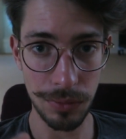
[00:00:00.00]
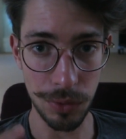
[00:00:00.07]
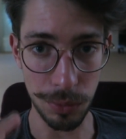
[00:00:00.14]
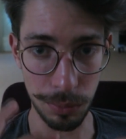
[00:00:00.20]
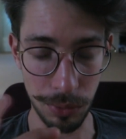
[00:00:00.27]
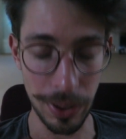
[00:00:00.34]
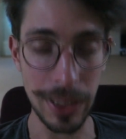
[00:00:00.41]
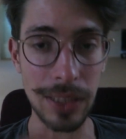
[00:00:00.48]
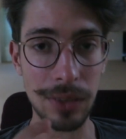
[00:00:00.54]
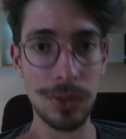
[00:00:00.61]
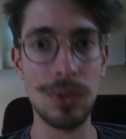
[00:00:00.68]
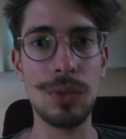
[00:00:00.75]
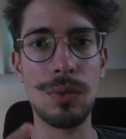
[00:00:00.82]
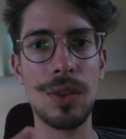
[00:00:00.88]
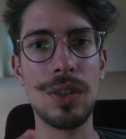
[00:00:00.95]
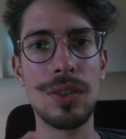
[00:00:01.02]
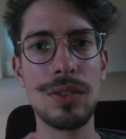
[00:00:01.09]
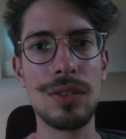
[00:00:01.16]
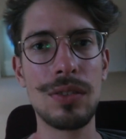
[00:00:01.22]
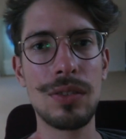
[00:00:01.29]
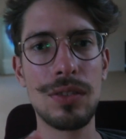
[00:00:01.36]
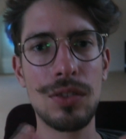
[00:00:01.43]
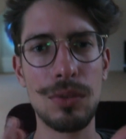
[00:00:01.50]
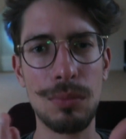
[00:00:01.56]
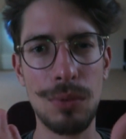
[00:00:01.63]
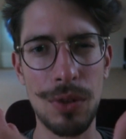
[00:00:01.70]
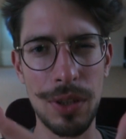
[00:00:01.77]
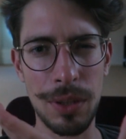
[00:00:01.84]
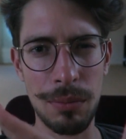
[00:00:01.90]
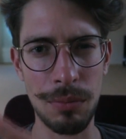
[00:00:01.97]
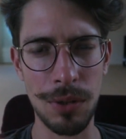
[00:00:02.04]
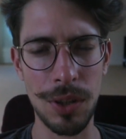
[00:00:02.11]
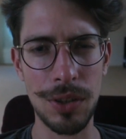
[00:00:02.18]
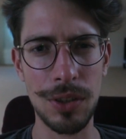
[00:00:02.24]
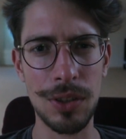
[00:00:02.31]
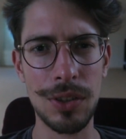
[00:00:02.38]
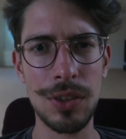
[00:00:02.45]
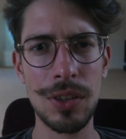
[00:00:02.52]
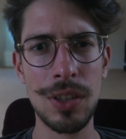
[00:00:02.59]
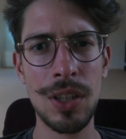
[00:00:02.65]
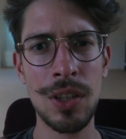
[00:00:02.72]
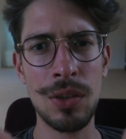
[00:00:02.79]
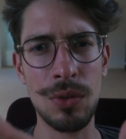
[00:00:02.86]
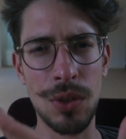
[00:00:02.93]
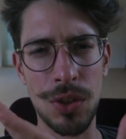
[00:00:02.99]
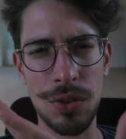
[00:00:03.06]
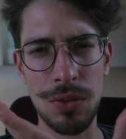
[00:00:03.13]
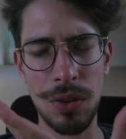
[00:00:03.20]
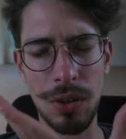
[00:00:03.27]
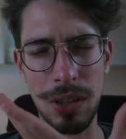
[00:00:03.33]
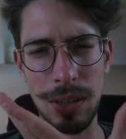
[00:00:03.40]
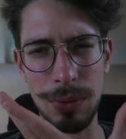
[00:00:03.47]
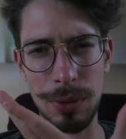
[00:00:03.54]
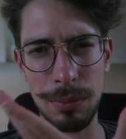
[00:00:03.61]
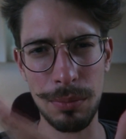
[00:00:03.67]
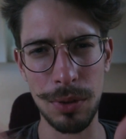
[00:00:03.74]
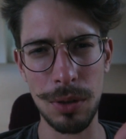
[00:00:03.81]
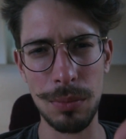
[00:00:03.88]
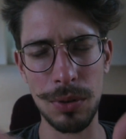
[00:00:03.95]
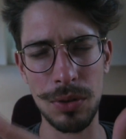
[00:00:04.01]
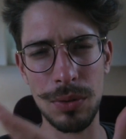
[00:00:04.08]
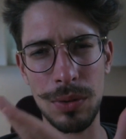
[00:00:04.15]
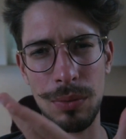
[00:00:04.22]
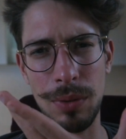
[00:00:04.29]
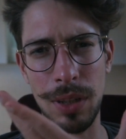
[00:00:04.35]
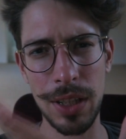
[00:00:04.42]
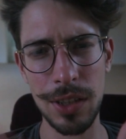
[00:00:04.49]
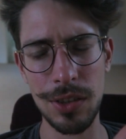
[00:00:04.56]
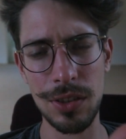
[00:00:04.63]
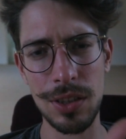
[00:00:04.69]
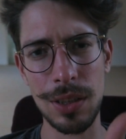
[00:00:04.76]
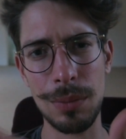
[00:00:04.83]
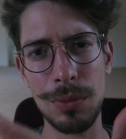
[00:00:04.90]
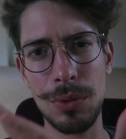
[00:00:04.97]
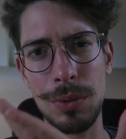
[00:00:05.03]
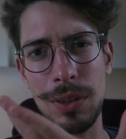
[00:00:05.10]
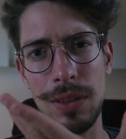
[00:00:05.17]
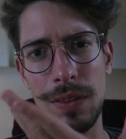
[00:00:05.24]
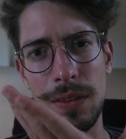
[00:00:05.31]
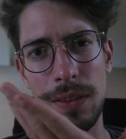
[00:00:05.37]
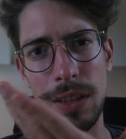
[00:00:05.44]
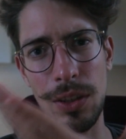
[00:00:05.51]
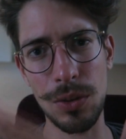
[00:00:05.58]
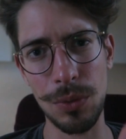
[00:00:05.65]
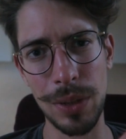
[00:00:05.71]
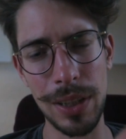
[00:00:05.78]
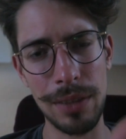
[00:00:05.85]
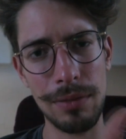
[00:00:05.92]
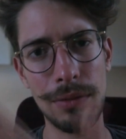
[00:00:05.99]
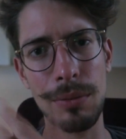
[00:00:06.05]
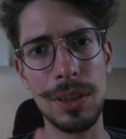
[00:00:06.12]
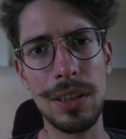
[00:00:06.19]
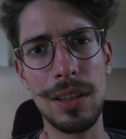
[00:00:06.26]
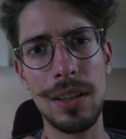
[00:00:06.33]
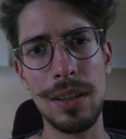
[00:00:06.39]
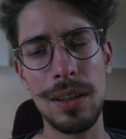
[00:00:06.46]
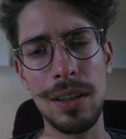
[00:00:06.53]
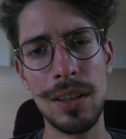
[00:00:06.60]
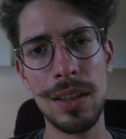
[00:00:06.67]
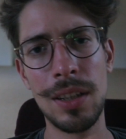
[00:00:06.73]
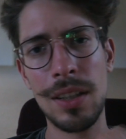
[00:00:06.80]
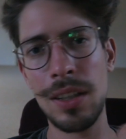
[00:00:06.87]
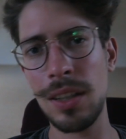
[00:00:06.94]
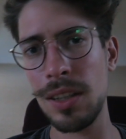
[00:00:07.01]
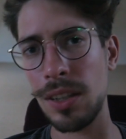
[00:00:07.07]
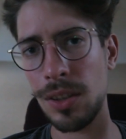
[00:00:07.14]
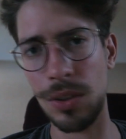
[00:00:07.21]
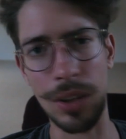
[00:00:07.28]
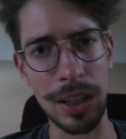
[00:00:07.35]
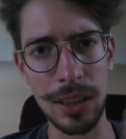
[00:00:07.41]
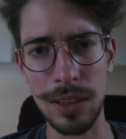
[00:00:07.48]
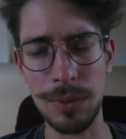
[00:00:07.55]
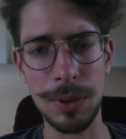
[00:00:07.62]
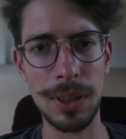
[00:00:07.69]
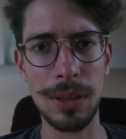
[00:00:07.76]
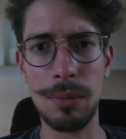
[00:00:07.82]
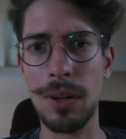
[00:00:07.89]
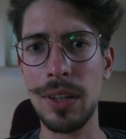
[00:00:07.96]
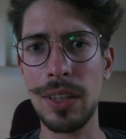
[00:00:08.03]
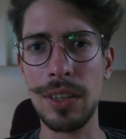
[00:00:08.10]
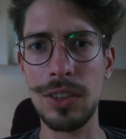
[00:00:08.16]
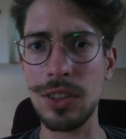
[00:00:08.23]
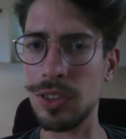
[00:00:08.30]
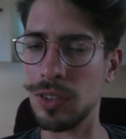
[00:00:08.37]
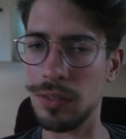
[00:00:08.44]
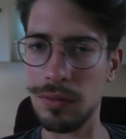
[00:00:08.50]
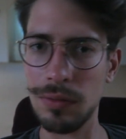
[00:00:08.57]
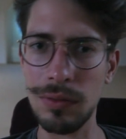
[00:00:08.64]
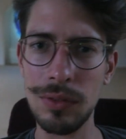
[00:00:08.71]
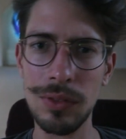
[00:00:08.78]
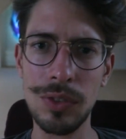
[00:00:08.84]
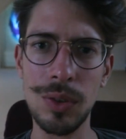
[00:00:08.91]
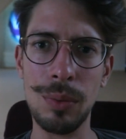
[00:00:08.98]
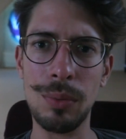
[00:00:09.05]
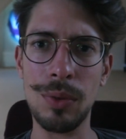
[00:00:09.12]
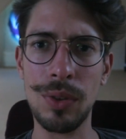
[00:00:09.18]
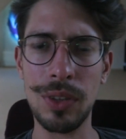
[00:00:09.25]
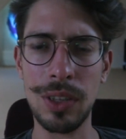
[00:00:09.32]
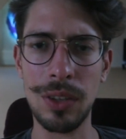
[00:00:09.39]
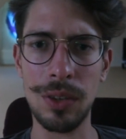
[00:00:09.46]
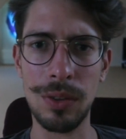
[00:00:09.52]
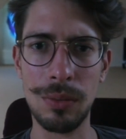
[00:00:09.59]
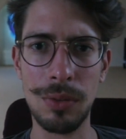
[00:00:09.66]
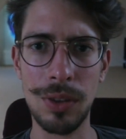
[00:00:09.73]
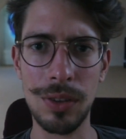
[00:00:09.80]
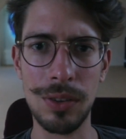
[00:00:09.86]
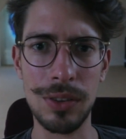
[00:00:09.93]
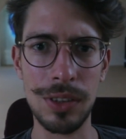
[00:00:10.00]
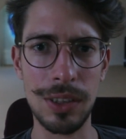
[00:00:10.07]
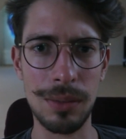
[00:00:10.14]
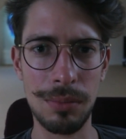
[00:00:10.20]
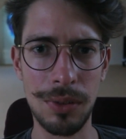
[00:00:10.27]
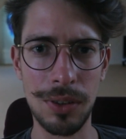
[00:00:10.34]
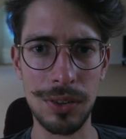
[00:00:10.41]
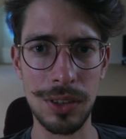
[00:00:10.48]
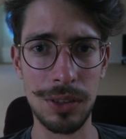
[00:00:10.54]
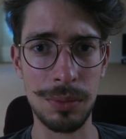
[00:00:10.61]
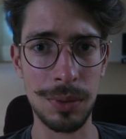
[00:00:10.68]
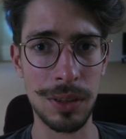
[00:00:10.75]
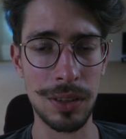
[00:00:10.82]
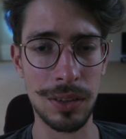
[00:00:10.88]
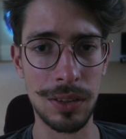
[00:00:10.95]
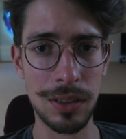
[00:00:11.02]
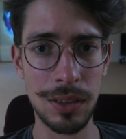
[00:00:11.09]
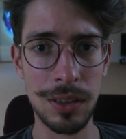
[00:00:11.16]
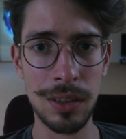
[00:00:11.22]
to bring into the world, supporting brothers who are struggling with purpose, with relationships, with their grief, with their connecting with their body, just supporting other brothers in the process, because